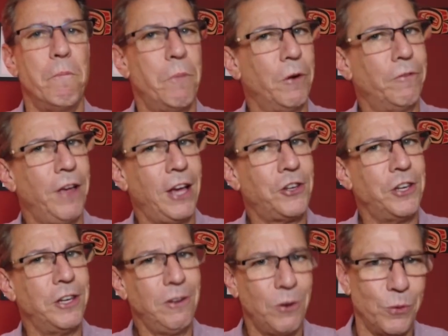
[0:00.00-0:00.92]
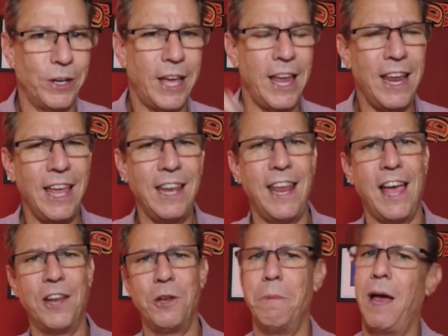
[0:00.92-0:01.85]
perfection, we're getting it
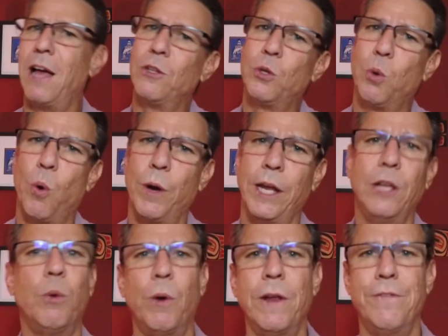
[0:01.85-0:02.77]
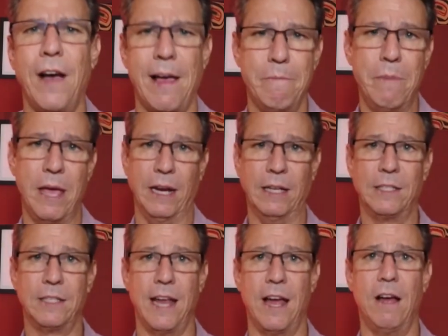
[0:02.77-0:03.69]
down to about 20-25
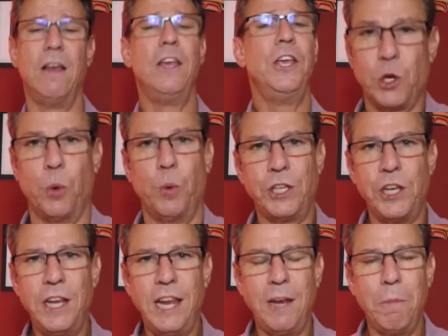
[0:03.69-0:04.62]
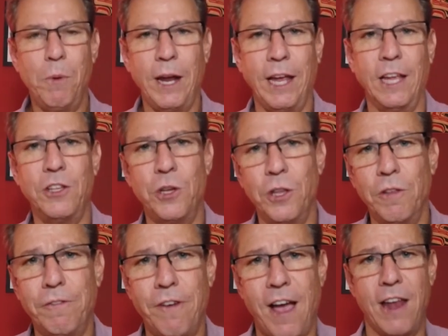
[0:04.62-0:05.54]
minutes now. So what you need to bring it to
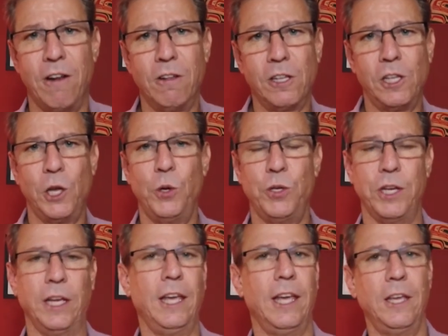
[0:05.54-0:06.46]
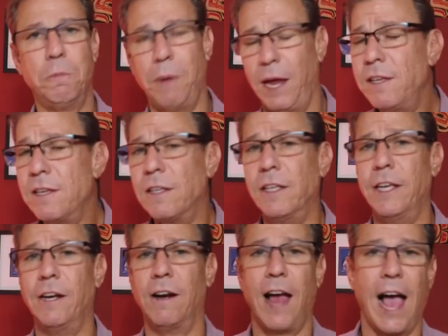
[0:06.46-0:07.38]
the final closing is
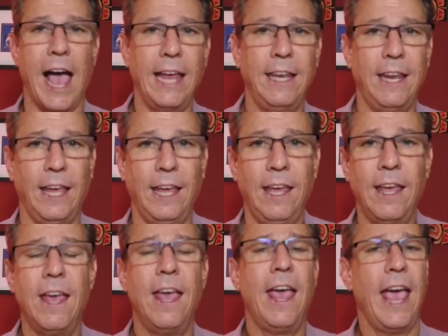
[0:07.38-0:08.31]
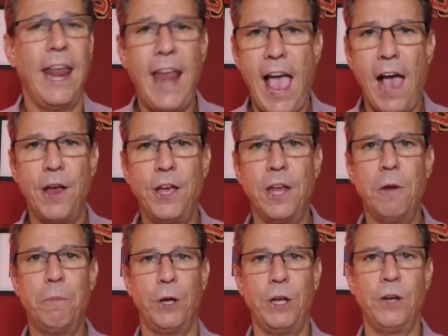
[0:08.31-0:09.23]
basically your ID and how you're
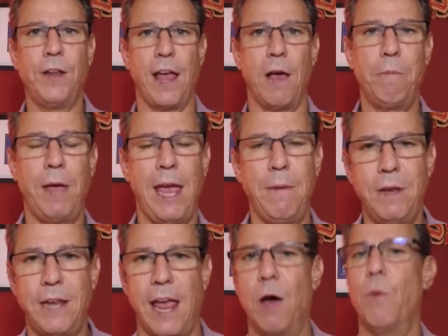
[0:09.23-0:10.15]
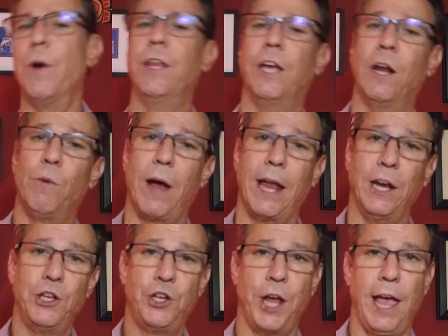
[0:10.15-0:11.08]
going to put your down payment down, whether you're going to write
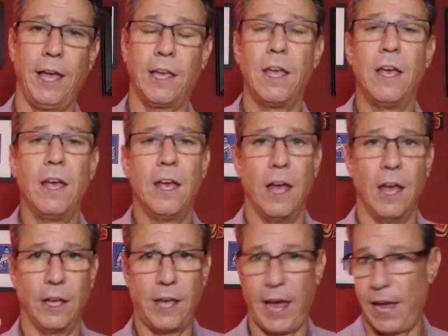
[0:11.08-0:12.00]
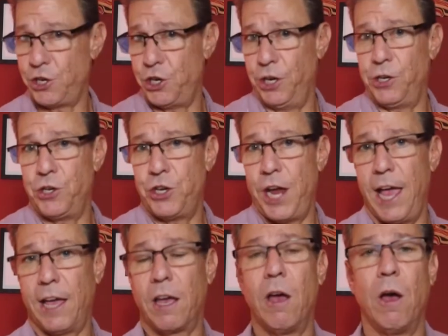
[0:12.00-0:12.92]
a check, a cashier's
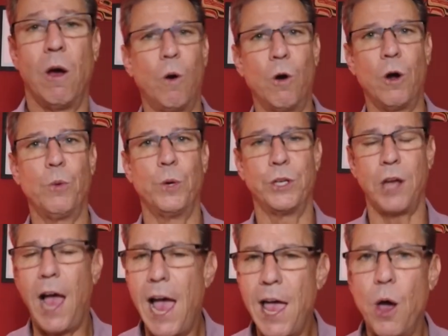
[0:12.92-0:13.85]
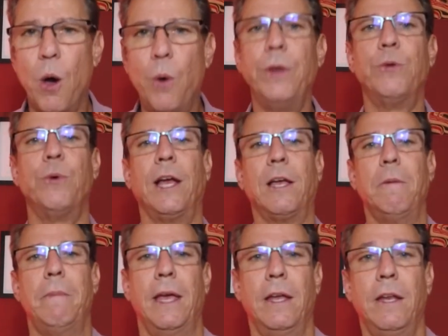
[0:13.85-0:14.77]
check, or, which I always
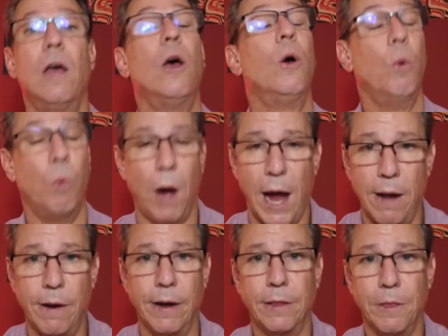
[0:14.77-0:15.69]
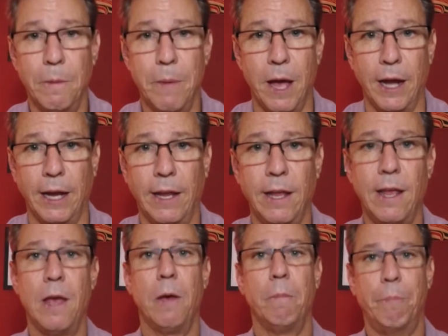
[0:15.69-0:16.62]
recommend, wiring the money.
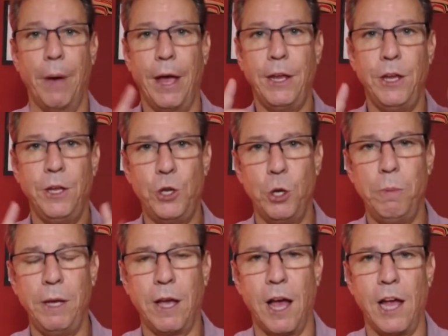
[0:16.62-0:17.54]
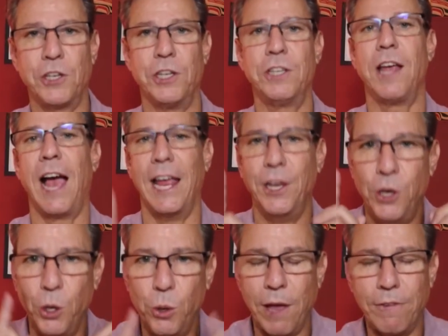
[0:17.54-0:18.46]
But you do be cautious. I
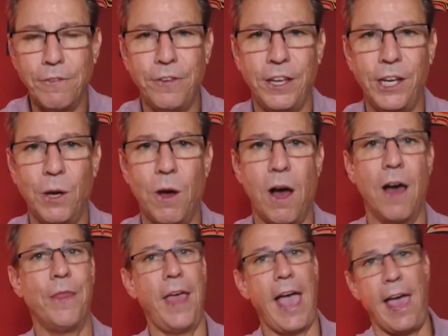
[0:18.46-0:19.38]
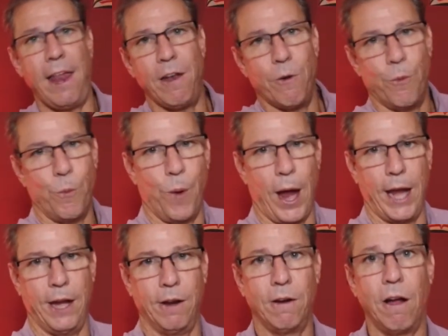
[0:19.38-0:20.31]
do have a video on that
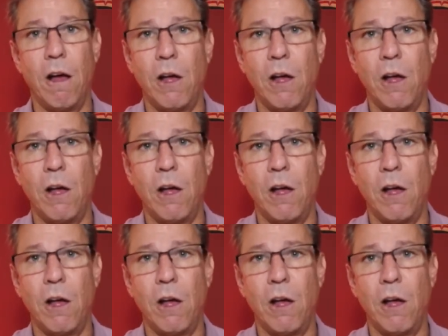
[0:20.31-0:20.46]
right here